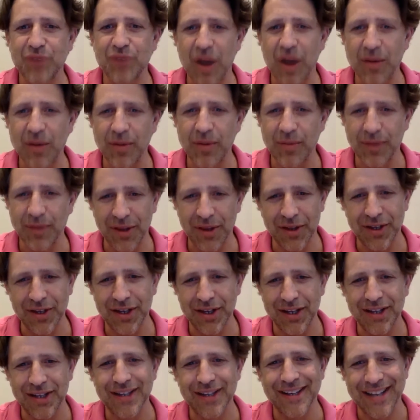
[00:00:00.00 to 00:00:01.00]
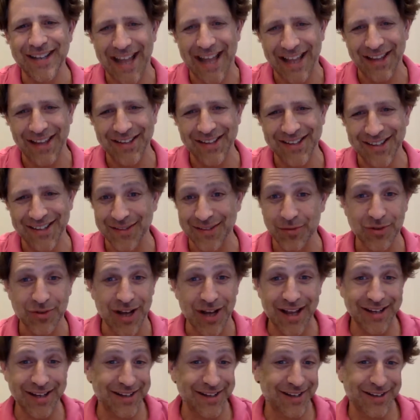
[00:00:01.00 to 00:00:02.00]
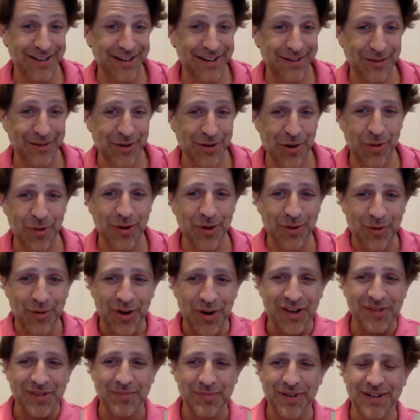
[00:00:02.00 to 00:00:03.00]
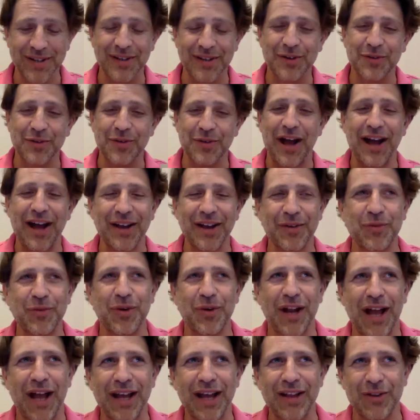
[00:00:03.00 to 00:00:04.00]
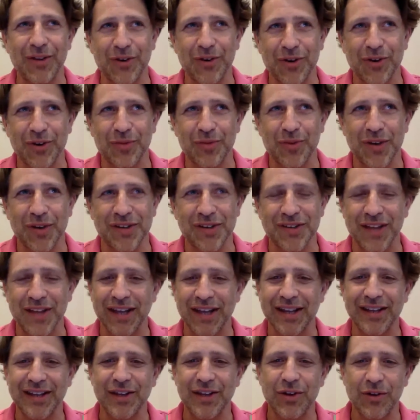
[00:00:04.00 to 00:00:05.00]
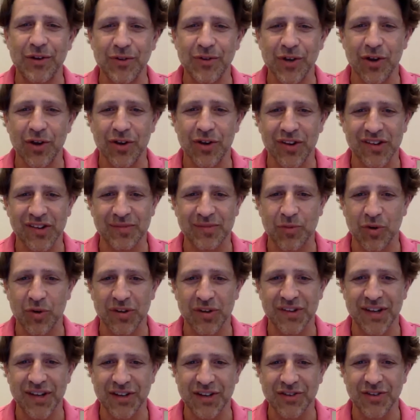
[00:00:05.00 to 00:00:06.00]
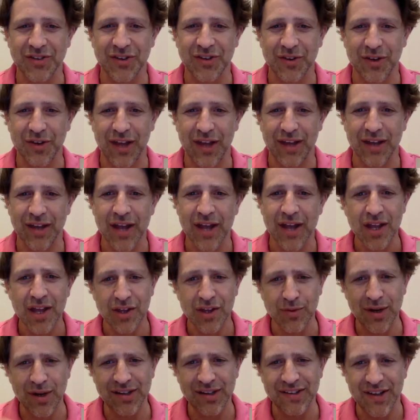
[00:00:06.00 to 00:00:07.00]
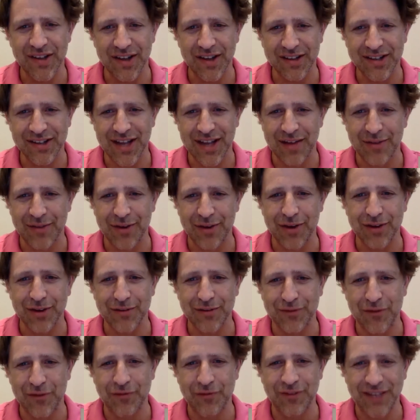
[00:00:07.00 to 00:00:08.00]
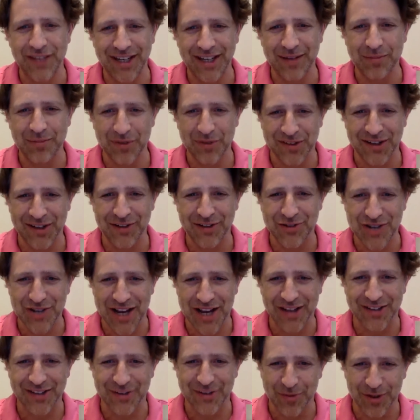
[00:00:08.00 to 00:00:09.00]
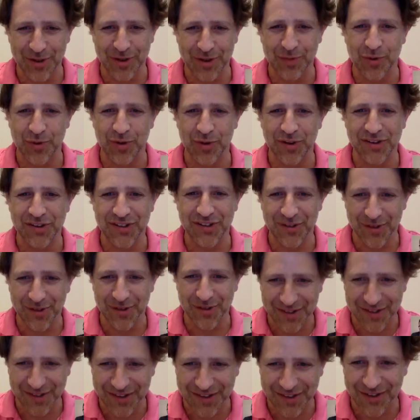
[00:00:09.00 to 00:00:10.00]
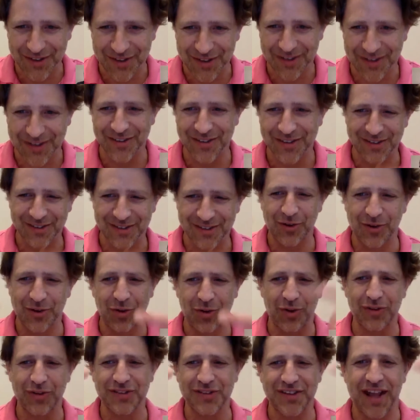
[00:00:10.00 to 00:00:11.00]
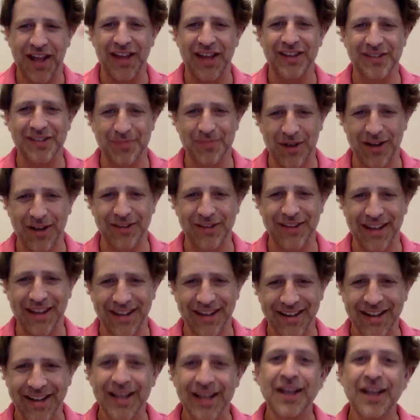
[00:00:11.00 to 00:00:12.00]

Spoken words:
probability analysis, which I didn't even know what it was. But what I learned was, like, ever go to the sports section? They're like, the Red Sox have a 15% chance to win the World Series this year, and there's this whole science behind that.